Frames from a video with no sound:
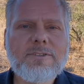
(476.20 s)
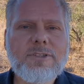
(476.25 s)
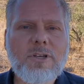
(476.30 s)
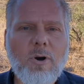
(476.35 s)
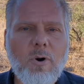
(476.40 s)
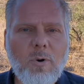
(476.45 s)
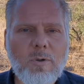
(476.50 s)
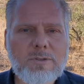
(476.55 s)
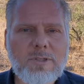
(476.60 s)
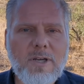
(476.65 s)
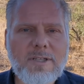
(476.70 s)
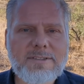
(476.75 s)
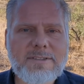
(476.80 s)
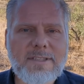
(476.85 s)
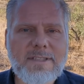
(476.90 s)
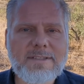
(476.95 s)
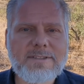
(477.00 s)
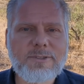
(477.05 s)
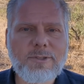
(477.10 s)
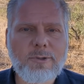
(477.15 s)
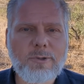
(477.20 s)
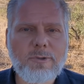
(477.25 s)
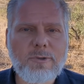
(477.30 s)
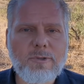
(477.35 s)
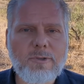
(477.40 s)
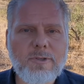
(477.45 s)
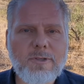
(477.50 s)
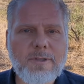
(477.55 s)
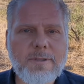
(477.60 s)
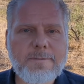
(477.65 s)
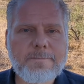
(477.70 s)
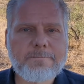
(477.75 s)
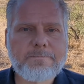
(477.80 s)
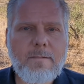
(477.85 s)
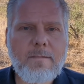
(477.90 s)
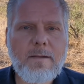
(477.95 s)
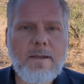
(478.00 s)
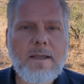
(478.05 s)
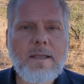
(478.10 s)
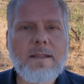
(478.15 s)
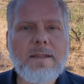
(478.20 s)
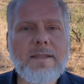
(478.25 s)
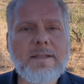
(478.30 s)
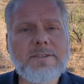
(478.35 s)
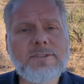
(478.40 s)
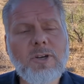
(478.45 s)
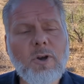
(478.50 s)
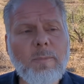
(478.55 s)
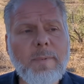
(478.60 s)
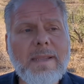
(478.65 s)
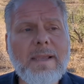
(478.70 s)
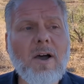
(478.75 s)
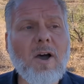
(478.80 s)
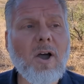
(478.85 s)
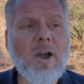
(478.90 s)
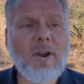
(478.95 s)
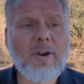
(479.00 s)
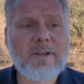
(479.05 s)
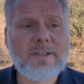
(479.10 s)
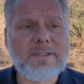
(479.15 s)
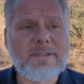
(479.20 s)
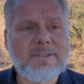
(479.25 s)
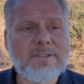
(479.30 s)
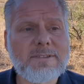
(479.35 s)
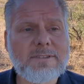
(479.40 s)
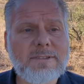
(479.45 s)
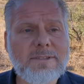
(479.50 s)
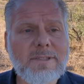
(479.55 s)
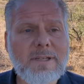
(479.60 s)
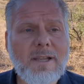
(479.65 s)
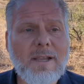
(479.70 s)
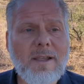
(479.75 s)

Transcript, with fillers: to hold onto this earth. The adobe hardens,